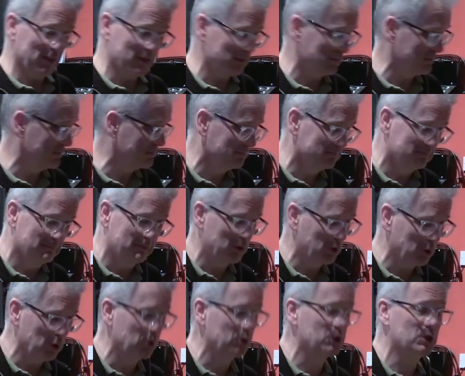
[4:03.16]
is
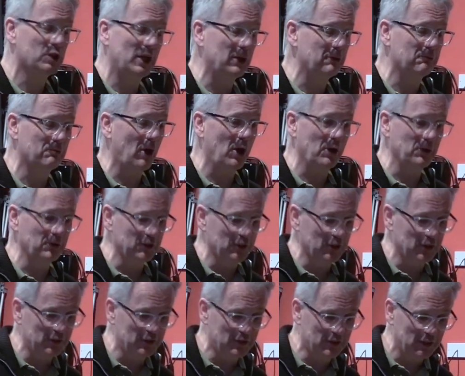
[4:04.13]
hugely
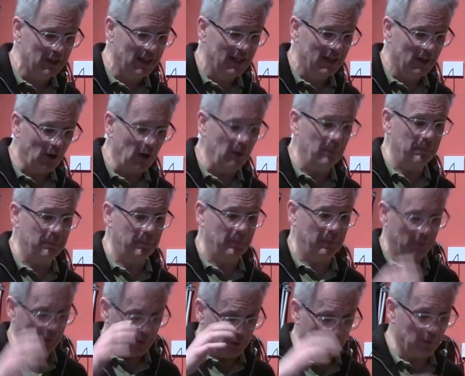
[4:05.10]
rounded up,
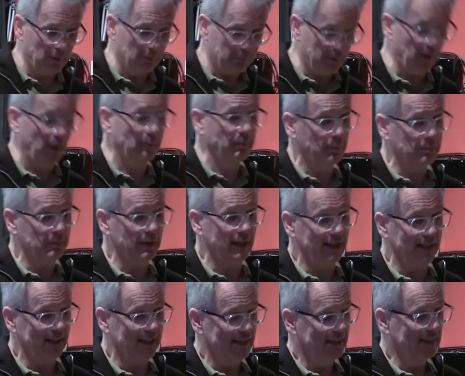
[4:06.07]
or
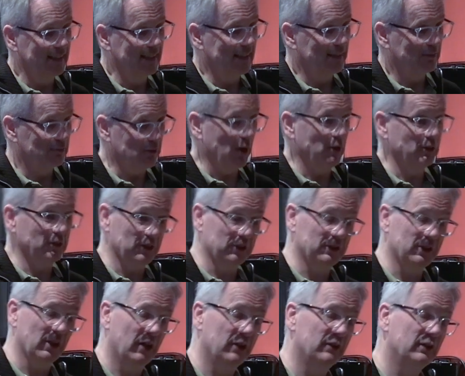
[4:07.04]
probably
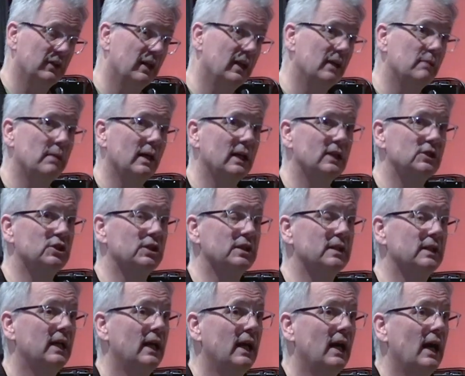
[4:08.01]
rounded down, I
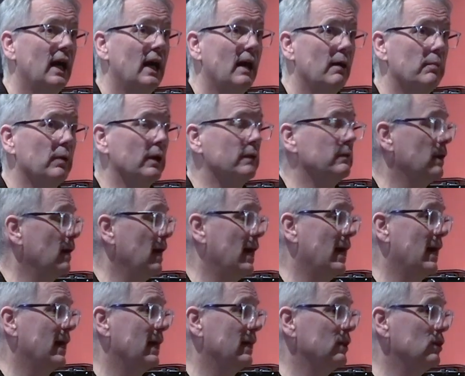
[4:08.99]
imagine. But,
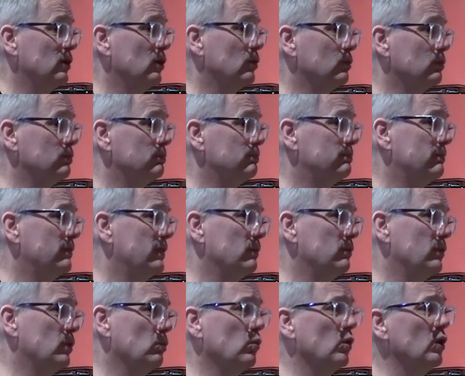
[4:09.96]
you know,
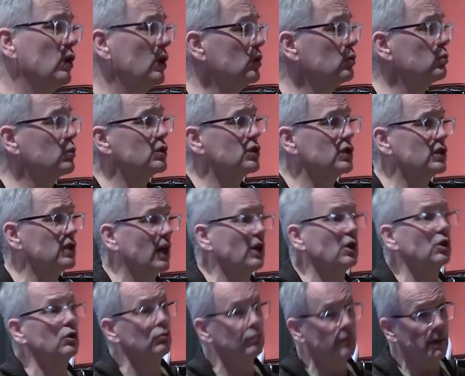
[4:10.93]
the world was a
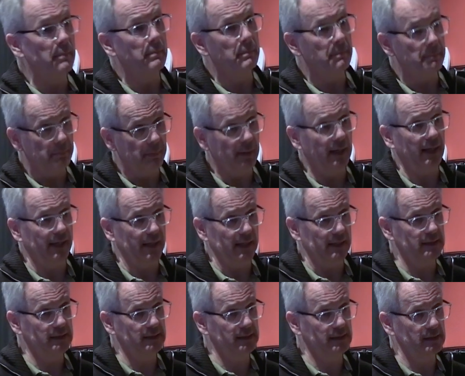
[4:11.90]
grim
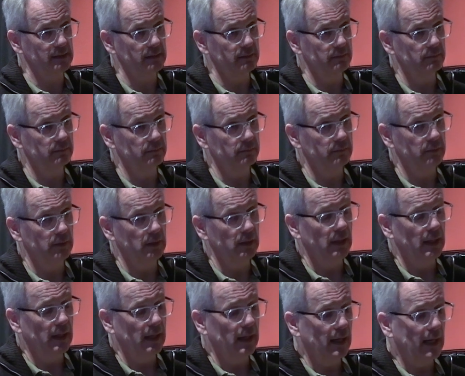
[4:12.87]
place.
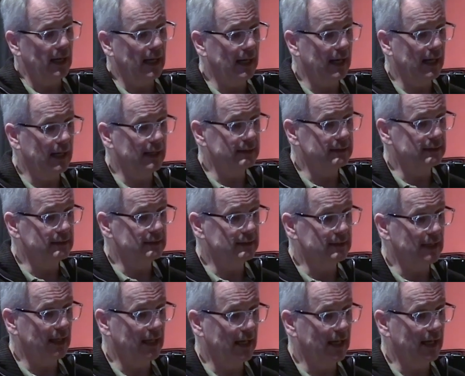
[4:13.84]
And
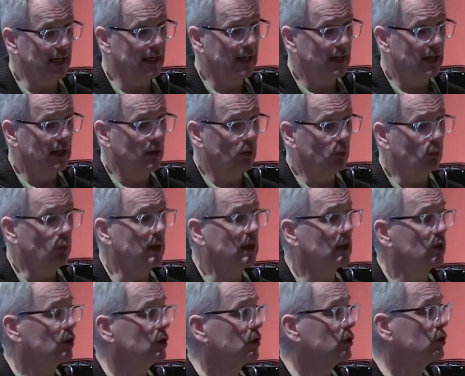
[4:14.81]
we
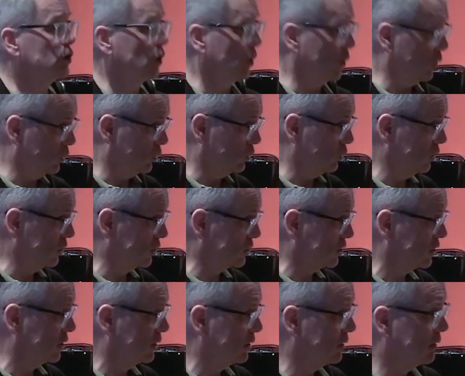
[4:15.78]
are
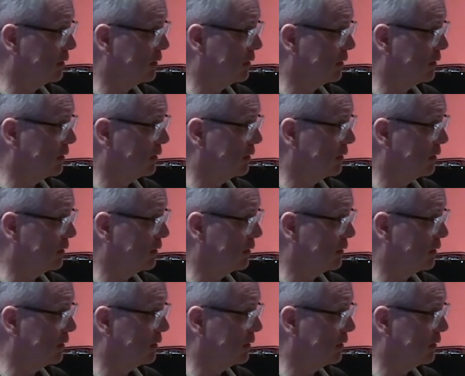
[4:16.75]
told